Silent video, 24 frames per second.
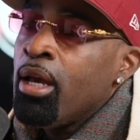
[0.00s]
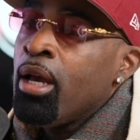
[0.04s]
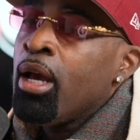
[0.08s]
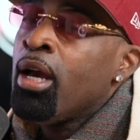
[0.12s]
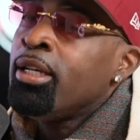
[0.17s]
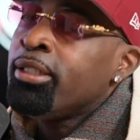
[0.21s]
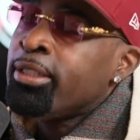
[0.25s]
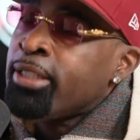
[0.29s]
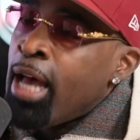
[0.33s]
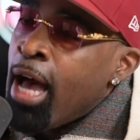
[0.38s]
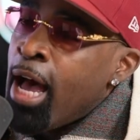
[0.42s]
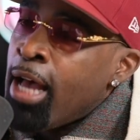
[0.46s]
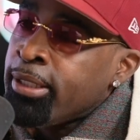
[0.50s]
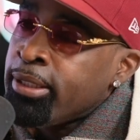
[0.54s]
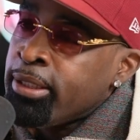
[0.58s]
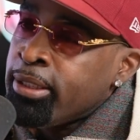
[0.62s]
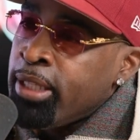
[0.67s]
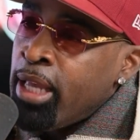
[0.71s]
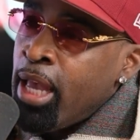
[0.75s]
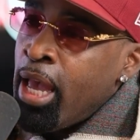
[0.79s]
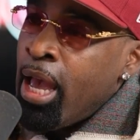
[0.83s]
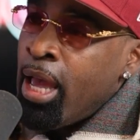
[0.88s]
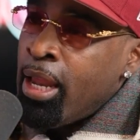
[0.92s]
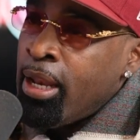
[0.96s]
because I
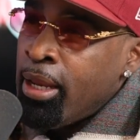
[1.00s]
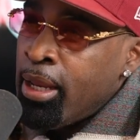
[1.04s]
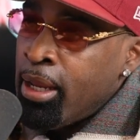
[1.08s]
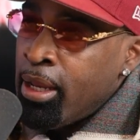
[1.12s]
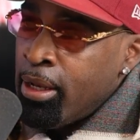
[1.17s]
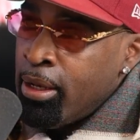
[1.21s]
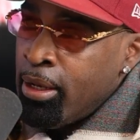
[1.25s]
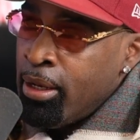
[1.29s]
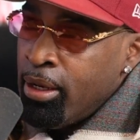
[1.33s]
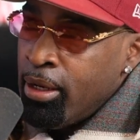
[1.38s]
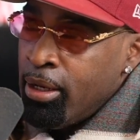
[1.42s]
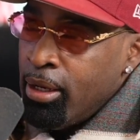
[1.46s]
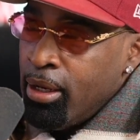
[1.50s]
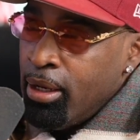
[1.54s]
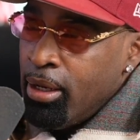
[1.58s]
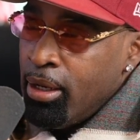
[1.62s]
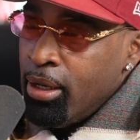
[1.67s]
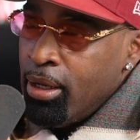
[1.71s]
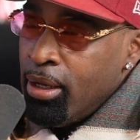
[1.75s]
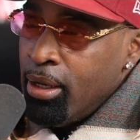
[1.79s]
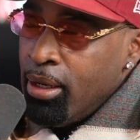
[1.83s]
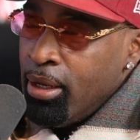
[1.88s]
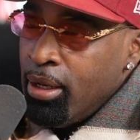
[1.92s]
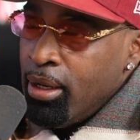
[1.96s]
said it.
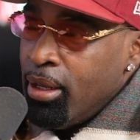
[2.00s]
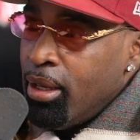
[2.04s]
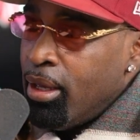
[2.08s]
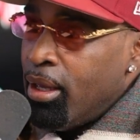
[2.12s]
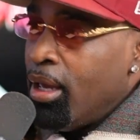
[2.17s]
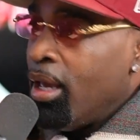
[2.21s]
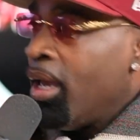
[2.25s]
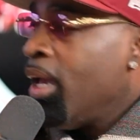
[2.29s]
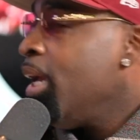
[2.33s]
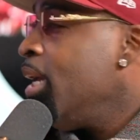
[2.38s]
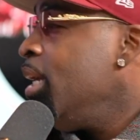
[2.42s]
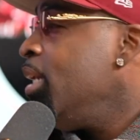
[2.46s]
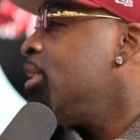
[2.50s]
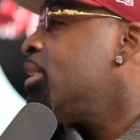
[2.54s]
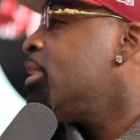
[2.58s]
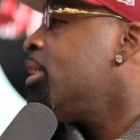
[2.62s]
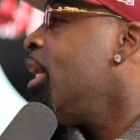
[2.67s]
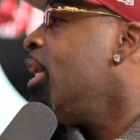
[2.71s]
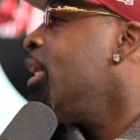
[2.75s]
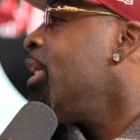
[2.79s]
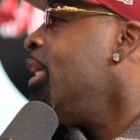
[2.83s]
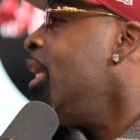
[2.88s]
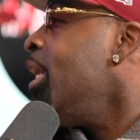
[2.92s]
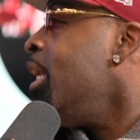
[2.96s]
He
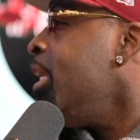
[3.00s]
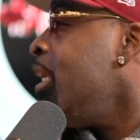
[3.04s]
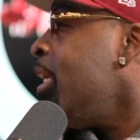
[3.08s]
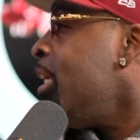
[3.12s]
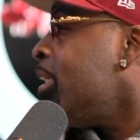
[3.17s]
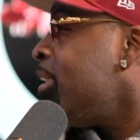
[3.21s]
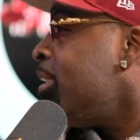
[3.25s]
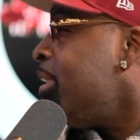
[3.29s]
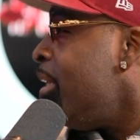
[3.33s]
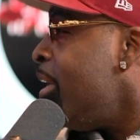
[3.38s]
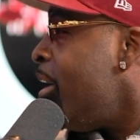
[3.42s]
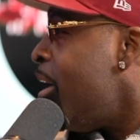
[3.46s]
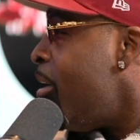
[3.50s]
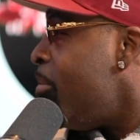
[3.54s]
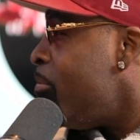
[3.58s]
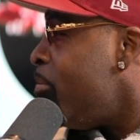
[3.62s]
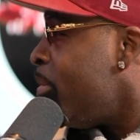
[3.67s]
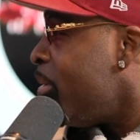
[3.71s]
said, get his number.